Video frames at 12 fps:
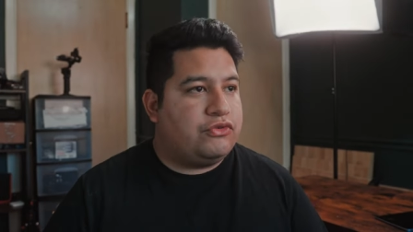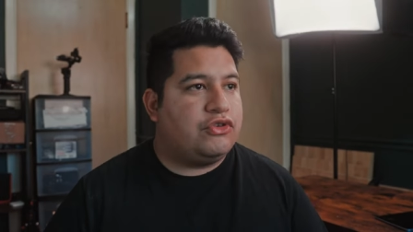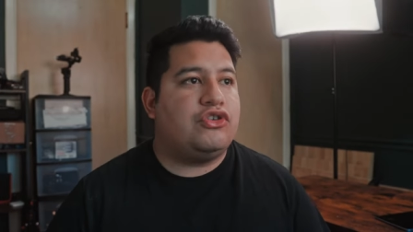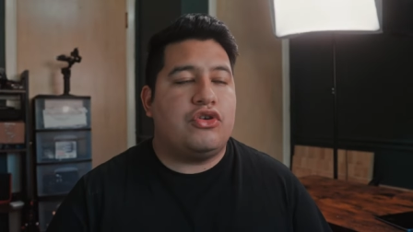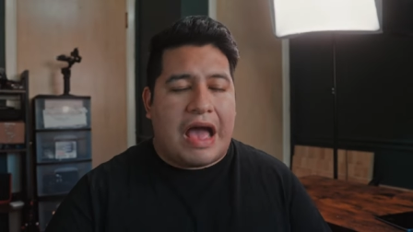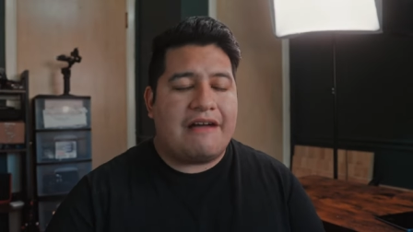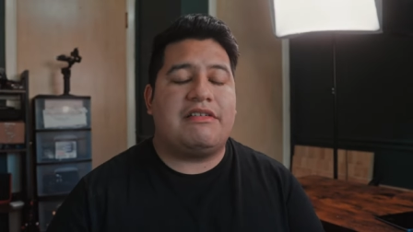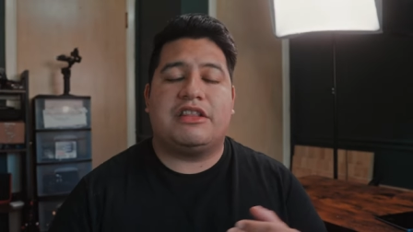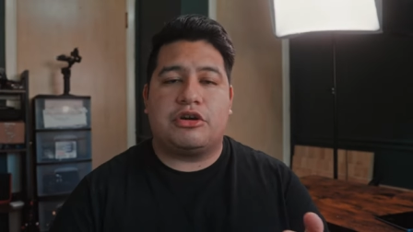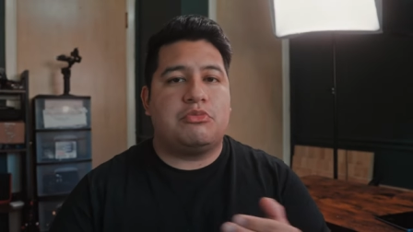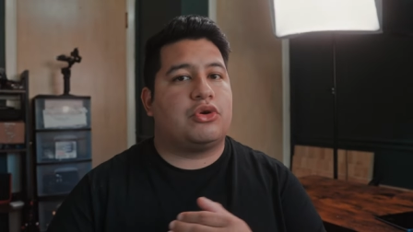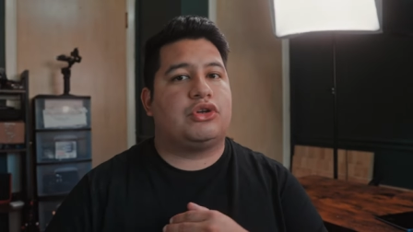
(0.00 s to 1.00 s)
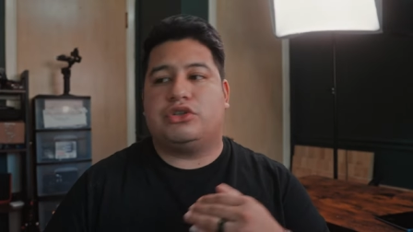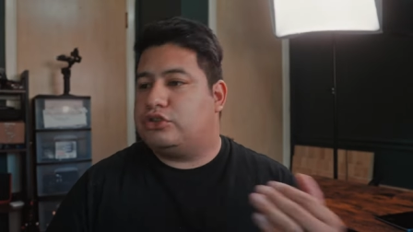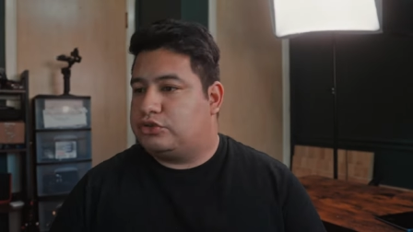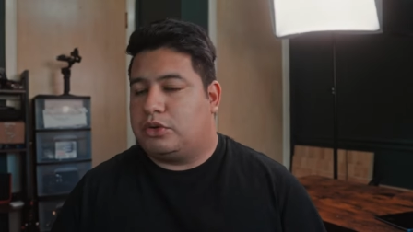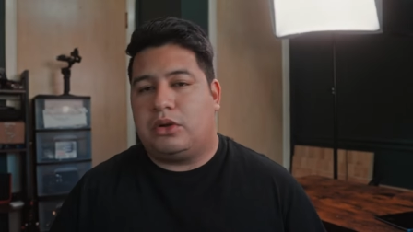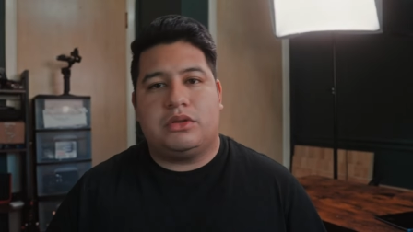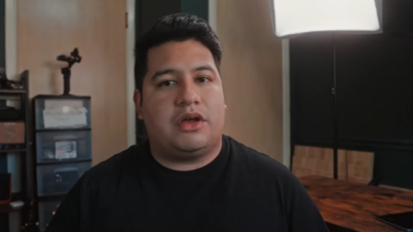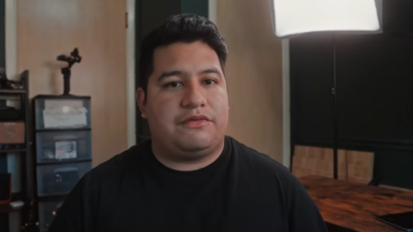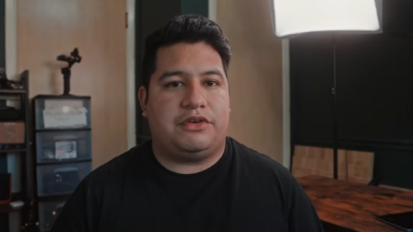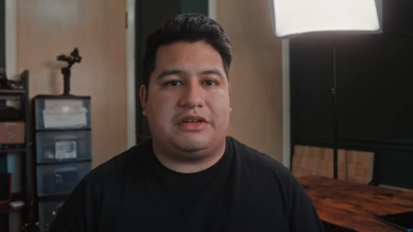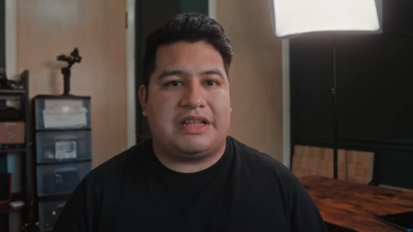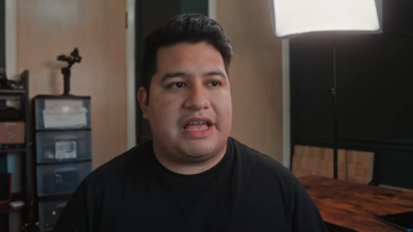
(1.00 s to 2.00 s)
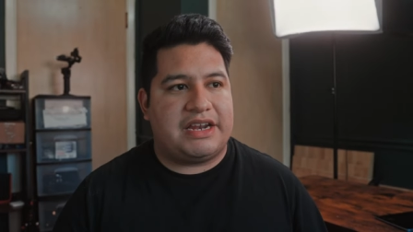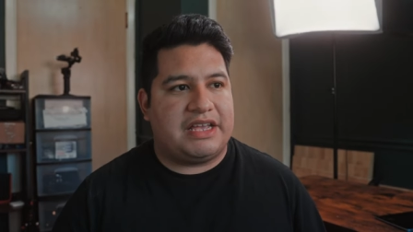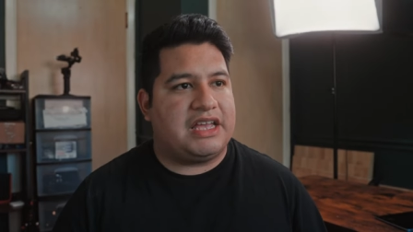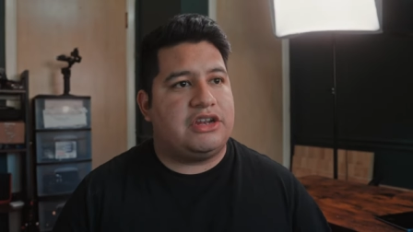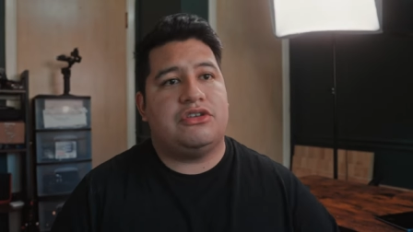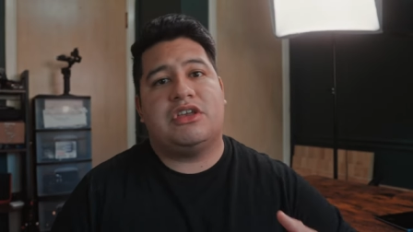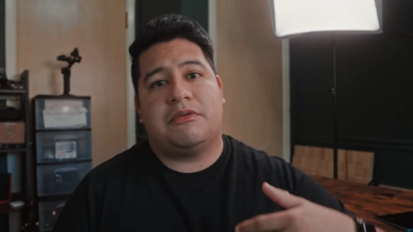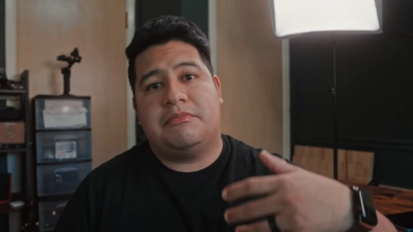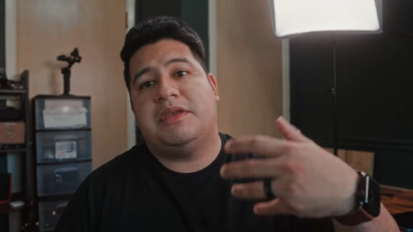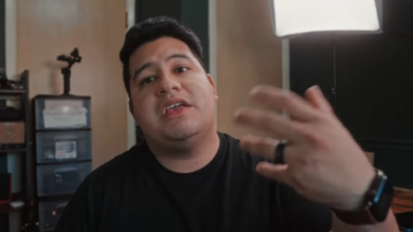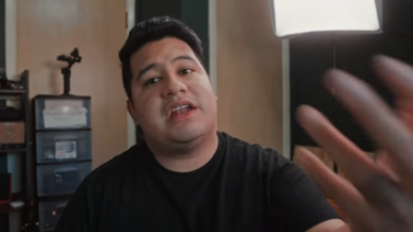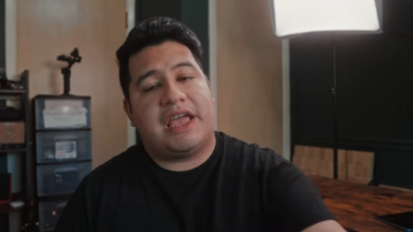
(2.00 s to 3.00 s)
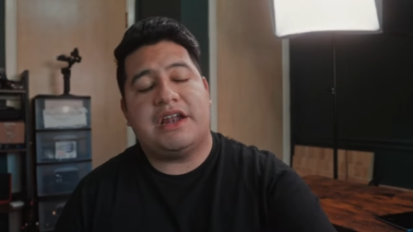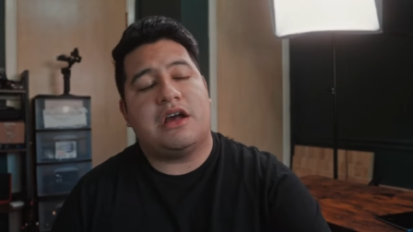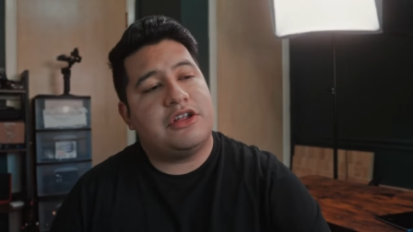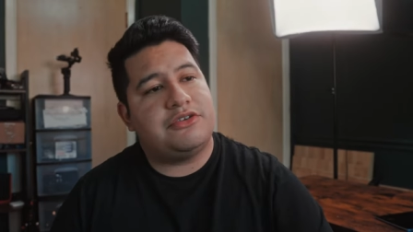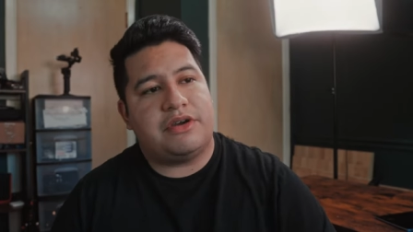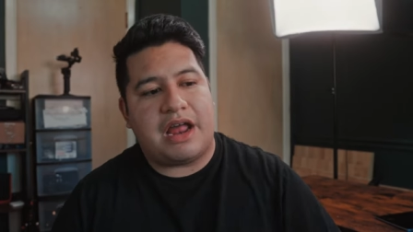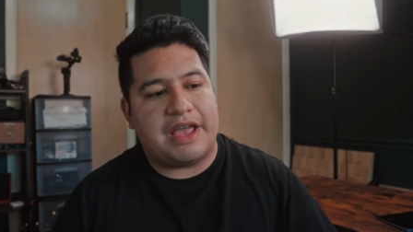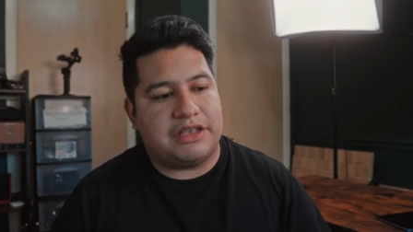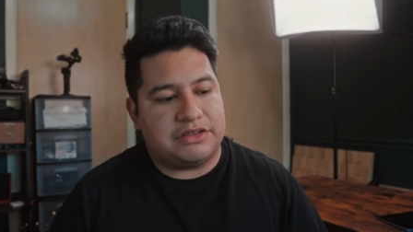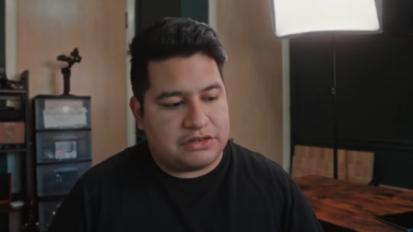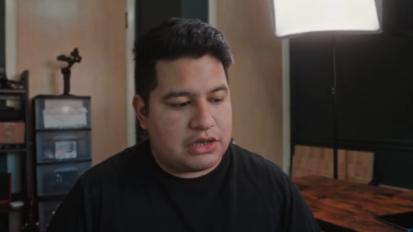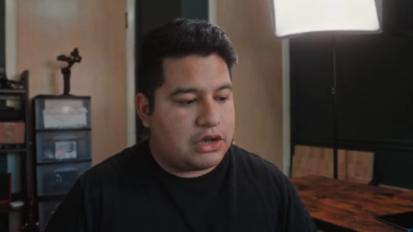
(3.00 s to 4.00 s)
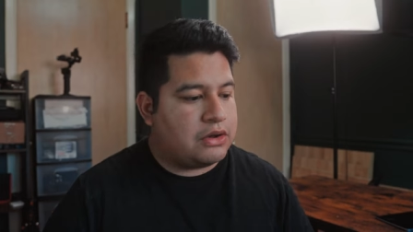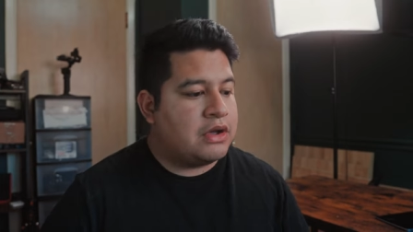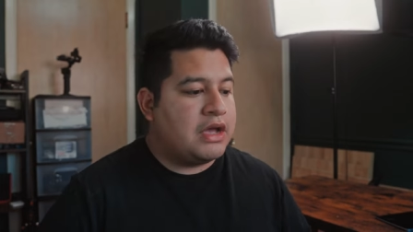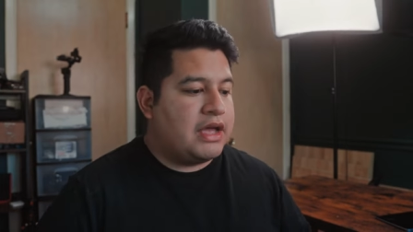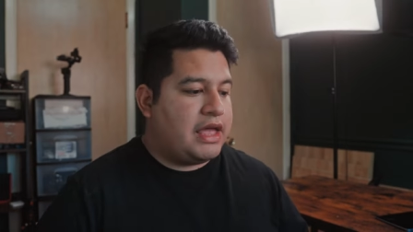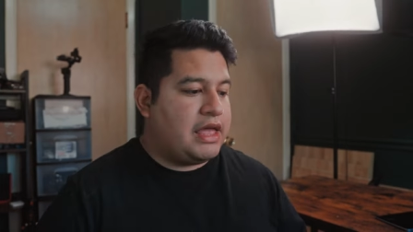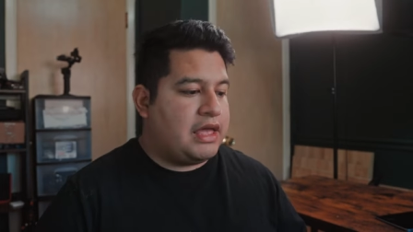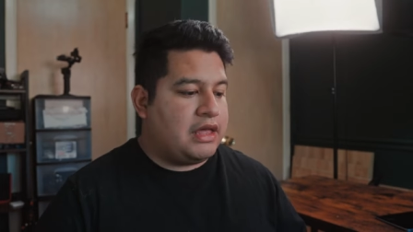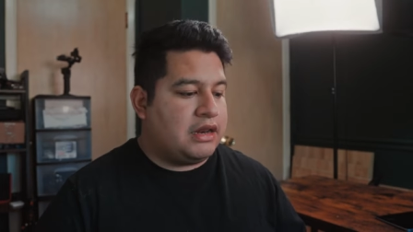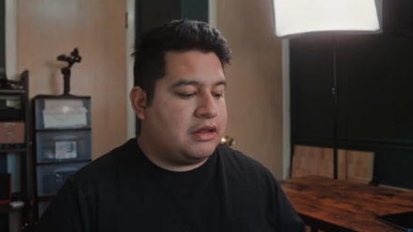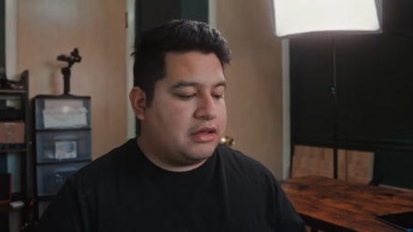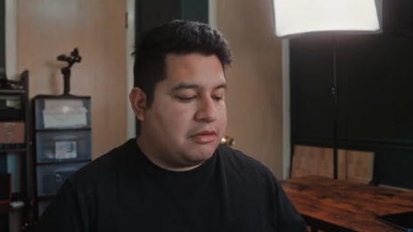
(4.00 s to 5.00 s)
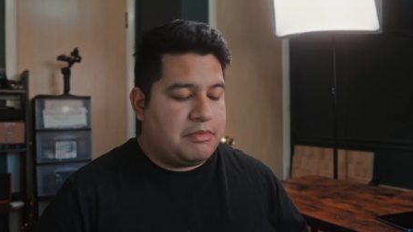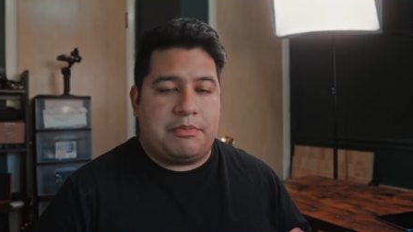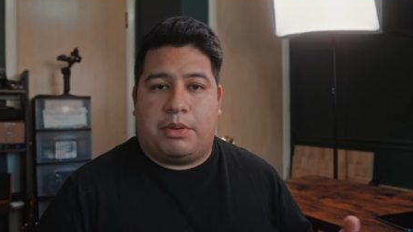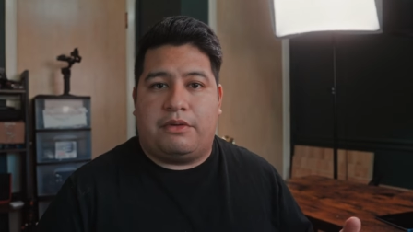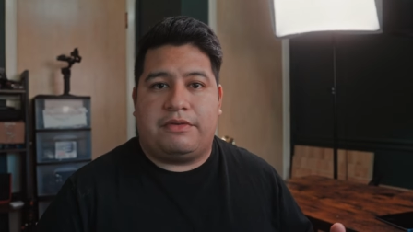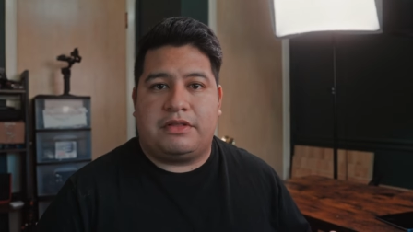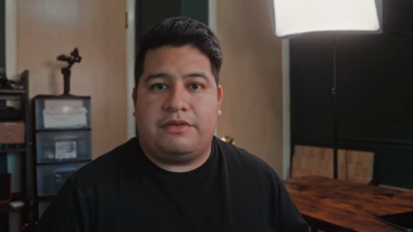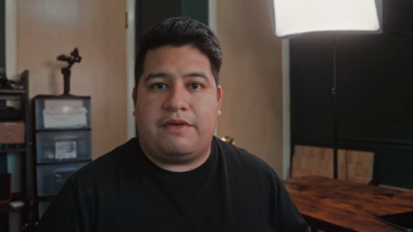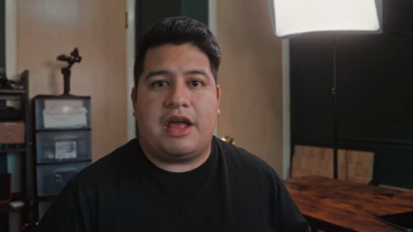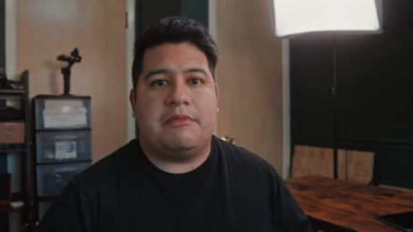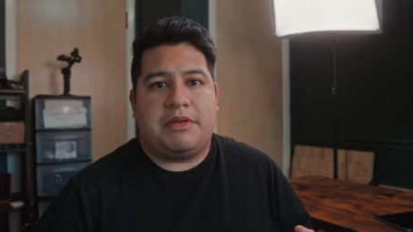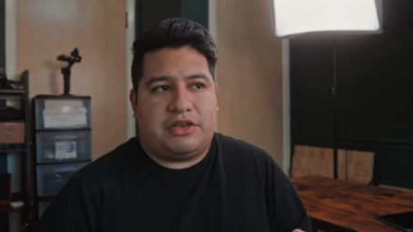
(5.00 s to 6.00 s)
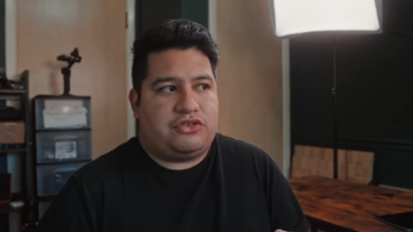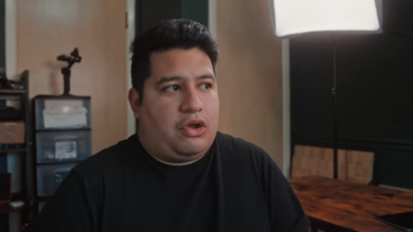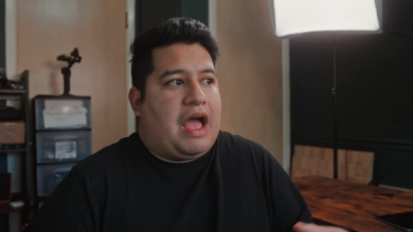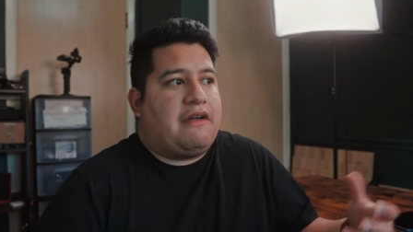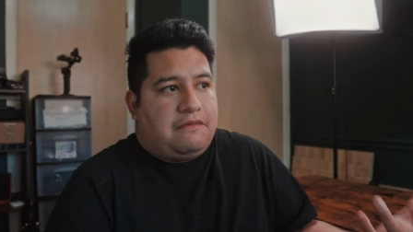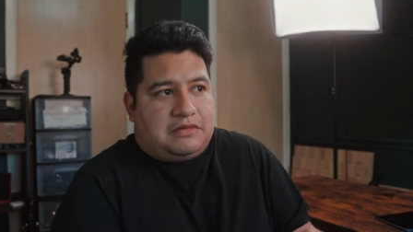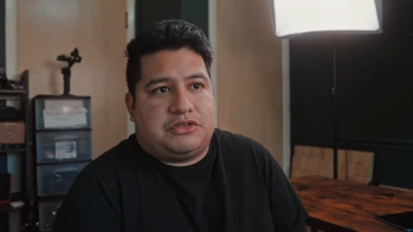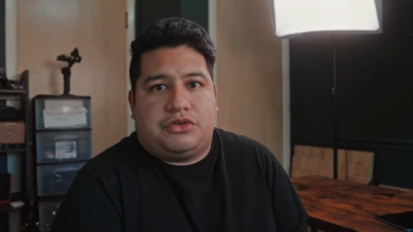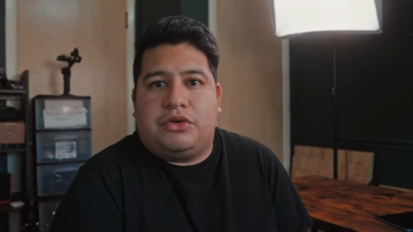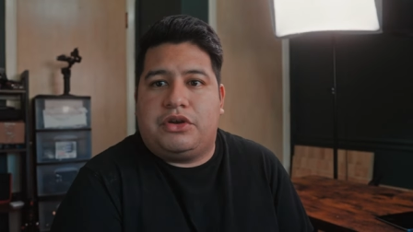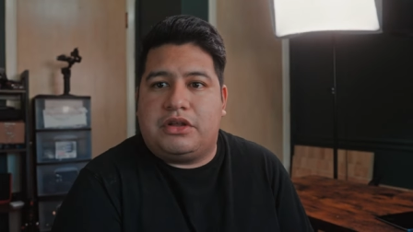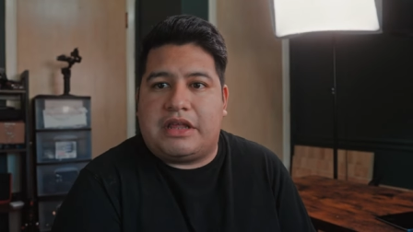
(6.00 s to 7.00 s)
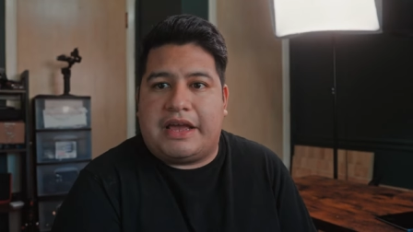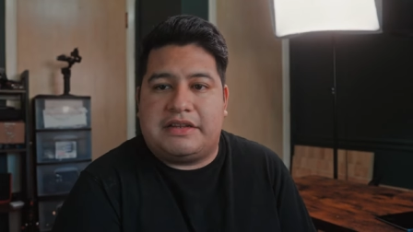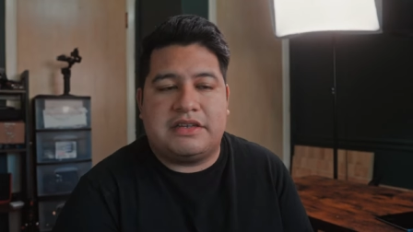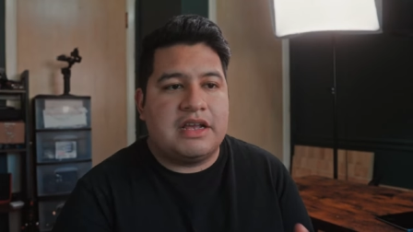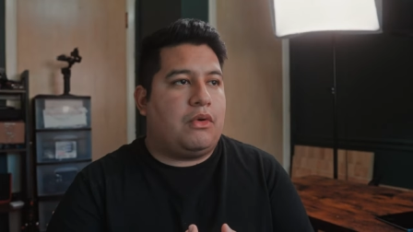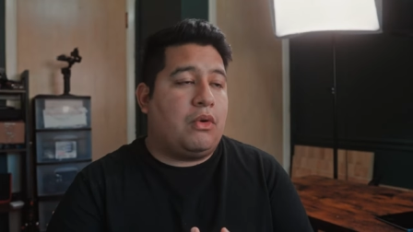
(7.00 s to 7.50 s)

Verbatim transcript: You have a little more control of your lighting and you can be an 800 ISO and be perfectly fine because you have studio lights.